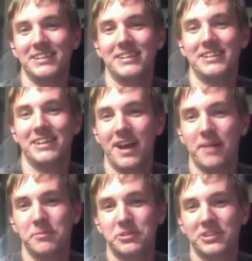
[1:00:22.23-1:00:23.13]
should
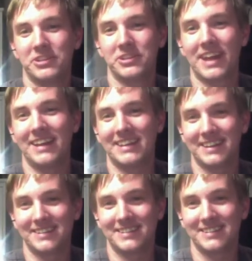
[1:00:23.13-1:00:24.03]
Kenny get
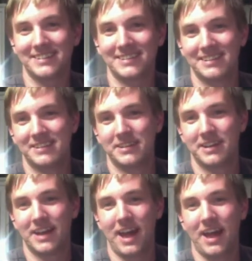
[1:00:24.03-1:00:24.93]

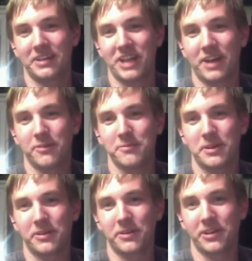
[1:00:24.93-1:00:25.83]
Shadow of Middle-earth
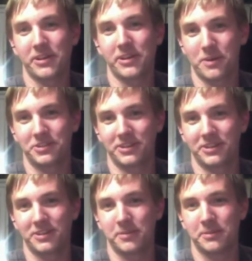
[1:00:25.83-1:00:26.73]
question,
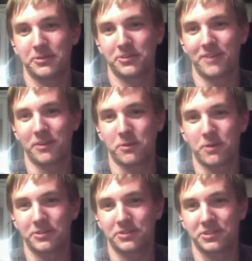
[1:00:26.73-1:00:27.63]
007
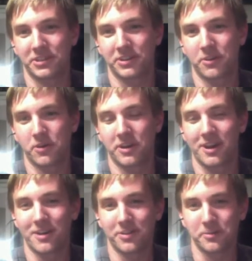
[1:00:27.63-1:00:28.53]
question, or Gotham
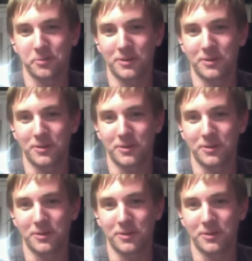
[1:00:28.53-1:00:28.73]
question?